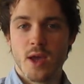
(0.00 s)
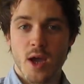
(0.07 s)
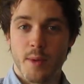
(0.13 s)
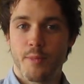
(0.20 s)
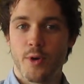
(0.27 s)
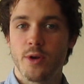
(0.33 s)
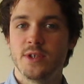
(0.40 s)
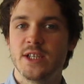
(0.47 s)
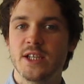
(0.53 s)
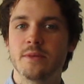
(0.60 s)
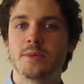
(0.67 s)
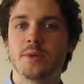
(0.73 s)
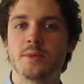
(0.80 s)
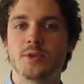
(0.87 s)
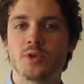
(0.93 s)
and protein
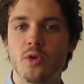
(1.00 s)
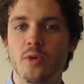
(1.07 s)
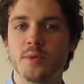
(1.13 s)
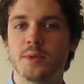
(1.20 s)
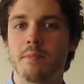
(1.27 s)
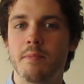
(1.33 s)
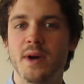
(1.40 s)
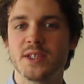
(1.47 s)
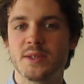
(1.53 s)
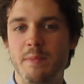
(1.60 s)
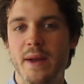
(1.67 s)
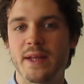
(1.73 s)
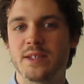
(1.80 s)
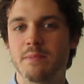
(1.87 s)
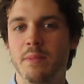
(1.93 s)
is absorbed much
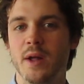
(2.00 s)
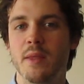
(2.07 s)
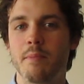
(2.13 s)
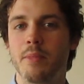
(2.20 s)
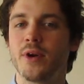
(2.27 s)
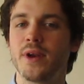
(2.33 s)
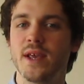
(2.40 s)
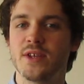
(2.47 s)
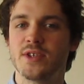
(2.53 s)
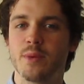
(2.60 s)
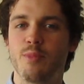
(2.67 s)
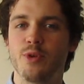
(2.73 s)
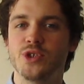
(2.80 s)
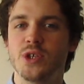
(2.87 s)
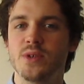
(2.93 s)
better by the body, so
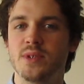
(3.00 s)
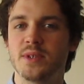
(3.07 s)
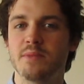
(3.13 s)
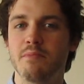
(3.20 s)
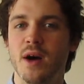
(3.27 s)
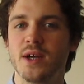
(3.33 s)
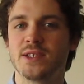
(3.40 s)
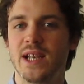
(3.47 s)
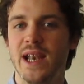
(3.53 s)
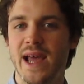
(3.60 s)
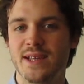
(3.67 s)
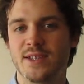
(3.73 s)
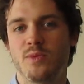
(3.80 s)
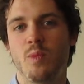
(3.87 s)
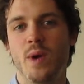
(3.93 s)
it produces much
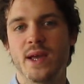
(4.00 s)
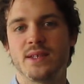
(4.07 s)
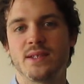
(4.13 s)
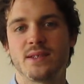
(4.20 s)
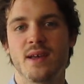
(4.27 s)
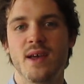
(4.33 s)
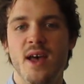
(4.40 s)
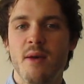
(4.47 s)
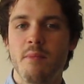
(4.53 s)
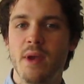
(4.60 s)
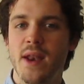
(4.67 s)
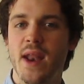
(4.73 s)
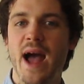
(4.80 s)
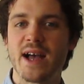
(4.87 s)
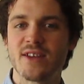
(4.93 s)
less waste,
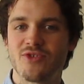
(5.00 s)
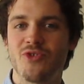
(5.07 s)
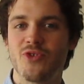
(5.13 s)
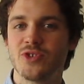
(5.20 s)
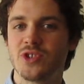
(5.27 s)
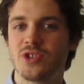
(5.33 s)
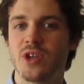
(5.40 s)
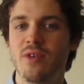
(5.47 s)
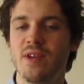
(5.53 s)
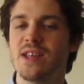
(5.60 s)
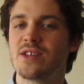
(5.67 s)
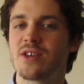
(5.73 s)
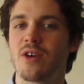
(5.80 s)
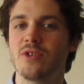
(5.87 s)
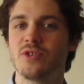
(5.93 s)
meaning that astronauts don't
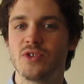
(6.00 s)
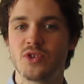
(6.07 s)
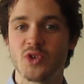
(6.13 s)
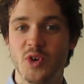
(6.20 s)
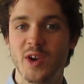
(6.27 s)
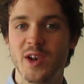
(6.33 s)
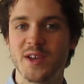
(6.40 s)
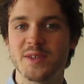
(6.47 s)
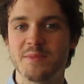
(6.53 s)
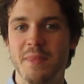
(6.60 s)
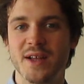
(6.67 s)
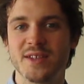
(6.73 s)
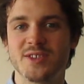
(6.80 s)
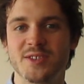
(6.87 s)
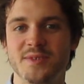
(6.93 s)
need to go to the toilet as
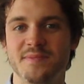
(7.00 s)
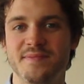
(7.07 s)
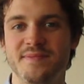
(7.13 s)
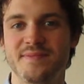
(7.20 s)
much.